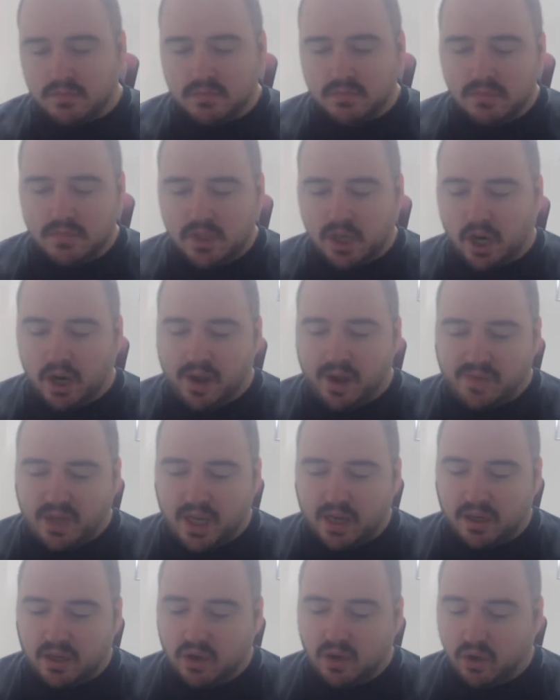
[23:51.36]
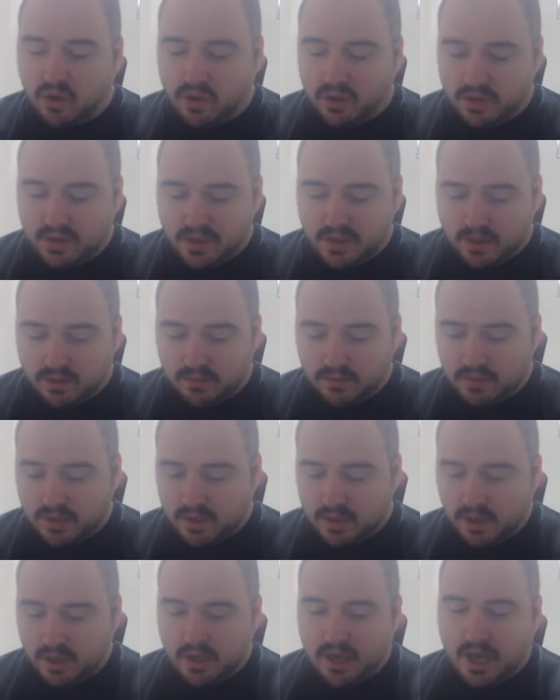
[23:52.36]
Sorry, I've got a cold,
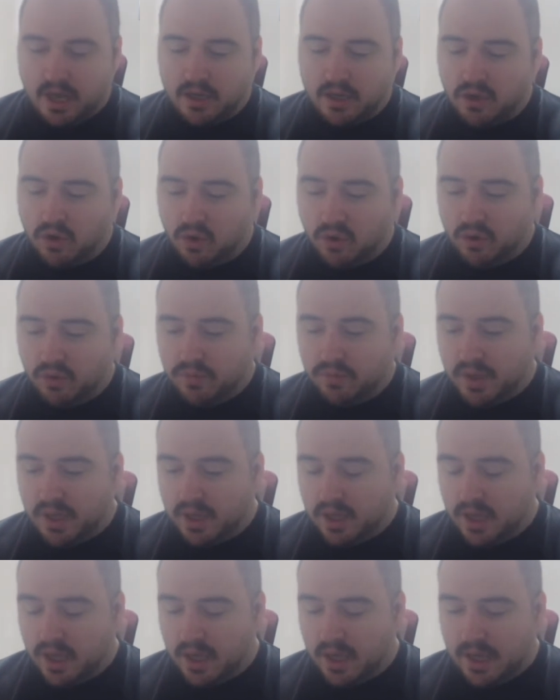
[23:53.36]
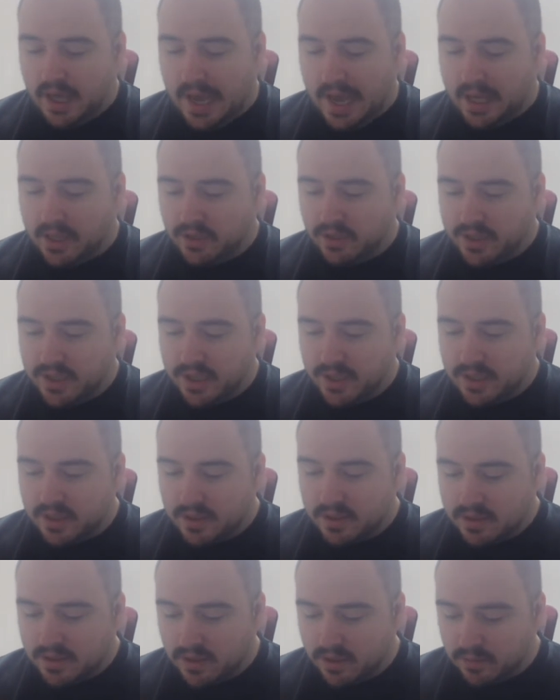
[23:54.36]
or not a cold, but allergies,
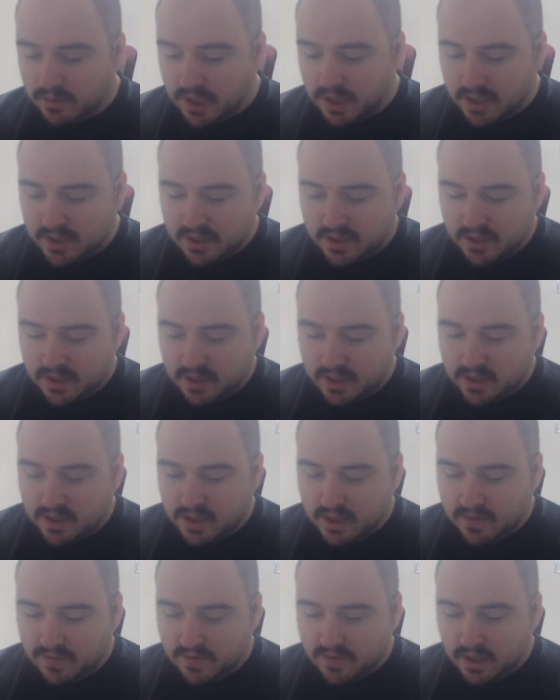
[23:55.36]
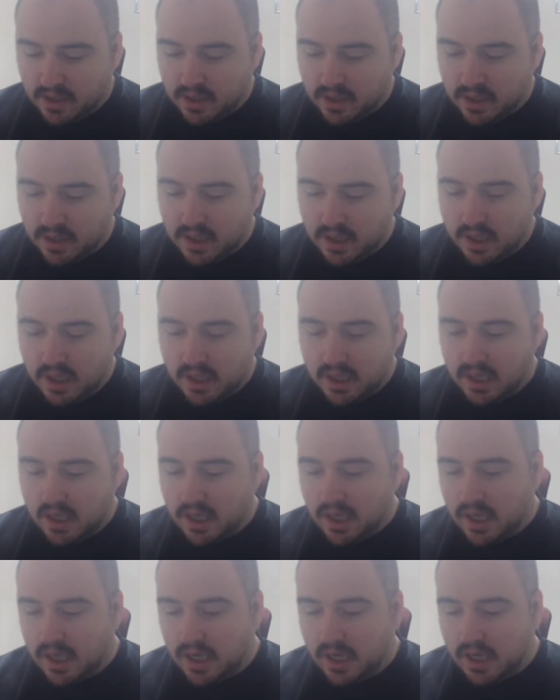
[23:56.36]
so I'm constantly sniffing.
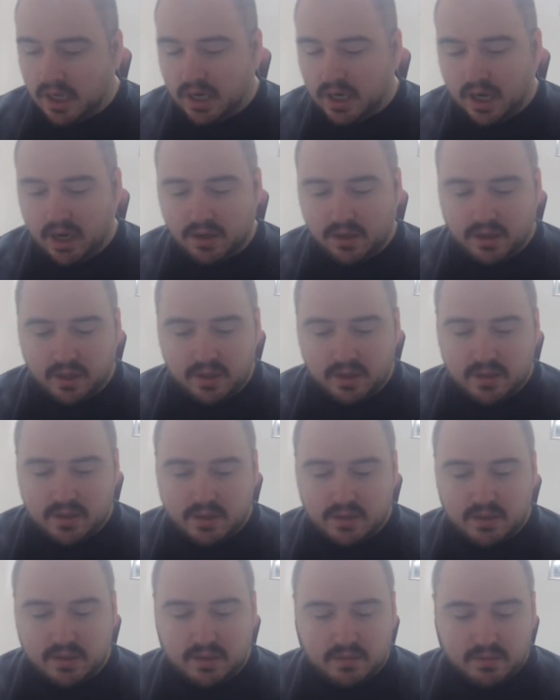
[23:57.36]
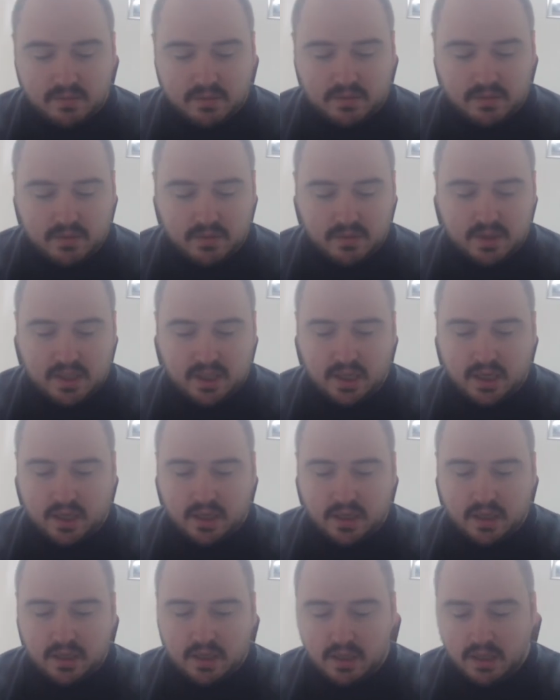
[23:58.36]
Aerith looks sick.
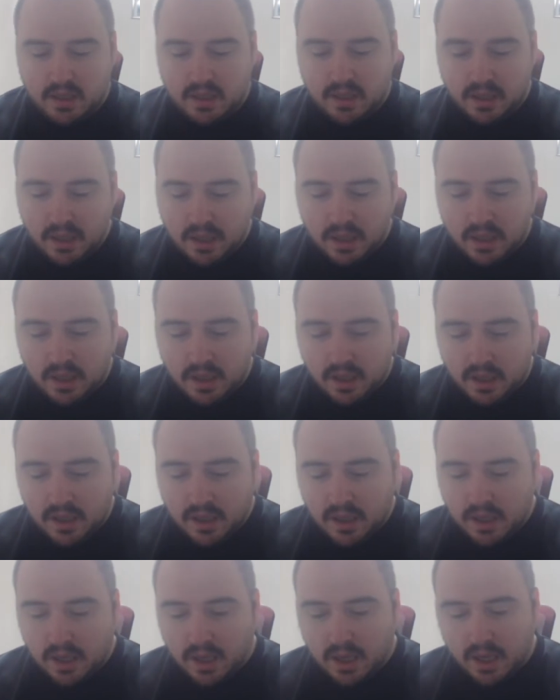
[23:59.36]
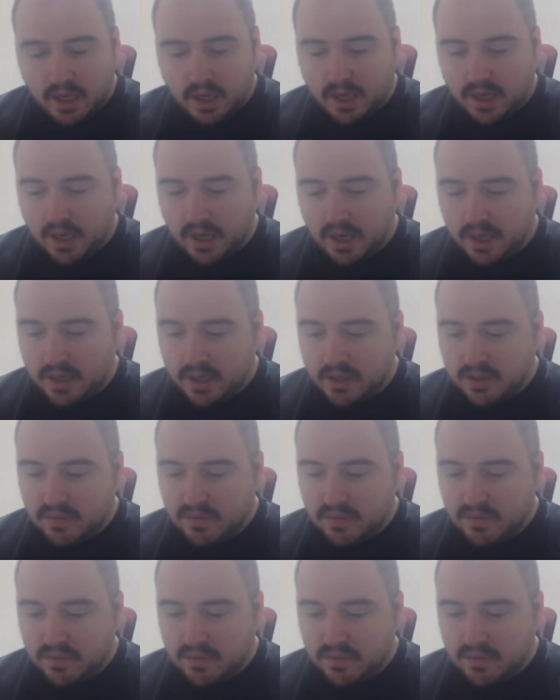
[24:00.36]
Here's